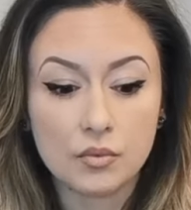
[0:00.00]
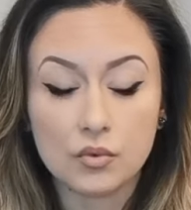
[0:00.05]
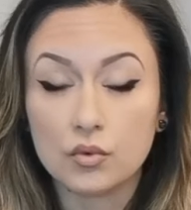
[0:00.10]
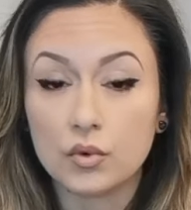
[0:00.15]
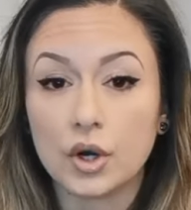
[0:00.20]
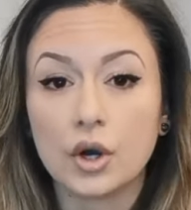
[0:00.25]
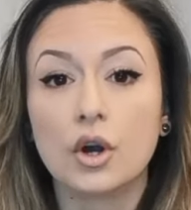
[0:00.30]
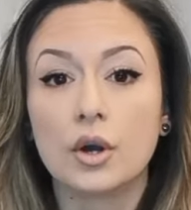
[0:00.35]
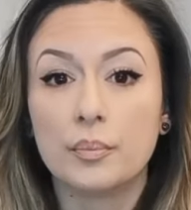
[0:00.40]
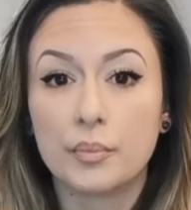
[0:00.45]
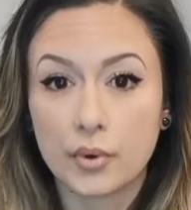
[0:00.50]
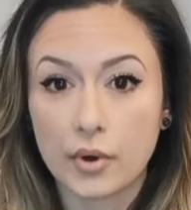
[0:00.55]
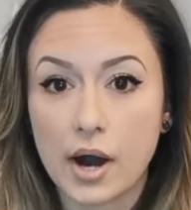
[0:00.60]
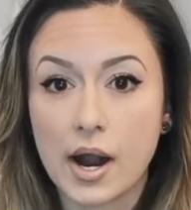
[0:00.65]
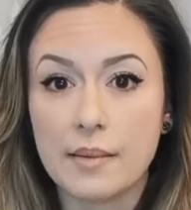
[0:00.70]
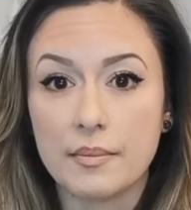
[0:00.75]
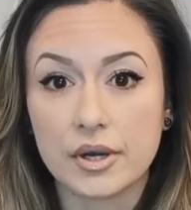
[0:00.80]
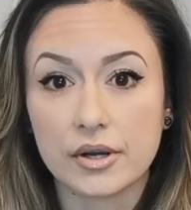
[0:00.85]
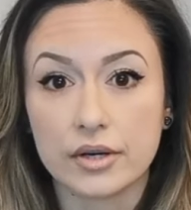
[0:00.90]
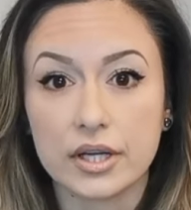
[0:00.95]
were our
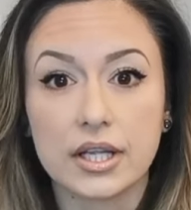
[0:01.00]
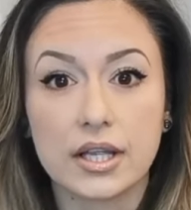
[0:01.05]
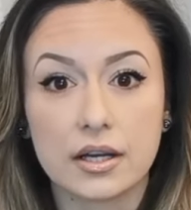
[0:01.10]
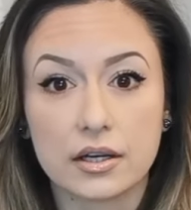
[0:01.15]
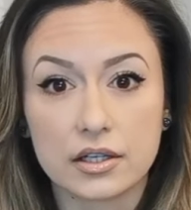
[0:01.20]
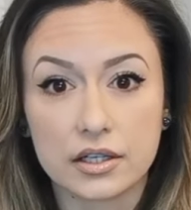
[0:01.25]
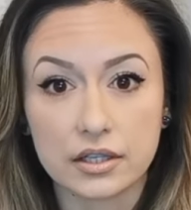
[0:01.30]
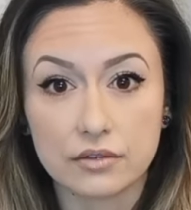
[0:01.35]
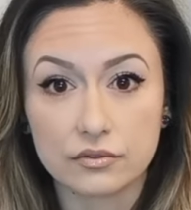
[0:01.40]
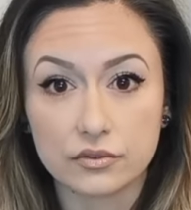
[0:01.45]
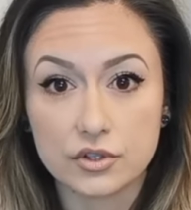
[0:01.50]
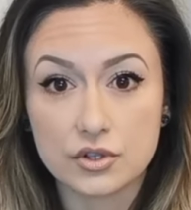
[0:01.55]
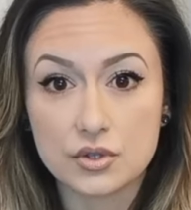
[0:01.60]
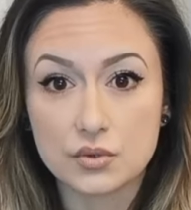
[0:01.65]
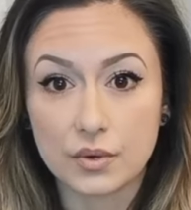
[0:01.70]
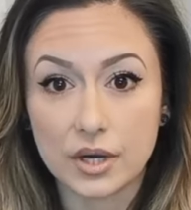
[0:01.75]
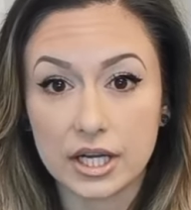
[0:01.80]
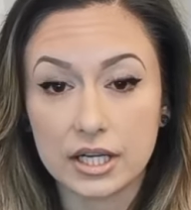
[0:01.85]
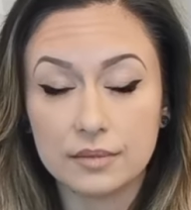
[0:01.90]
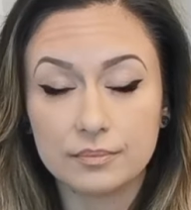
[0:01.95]
primary caregivers,
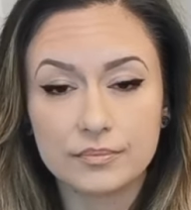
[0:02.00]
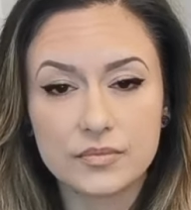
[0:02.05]
right?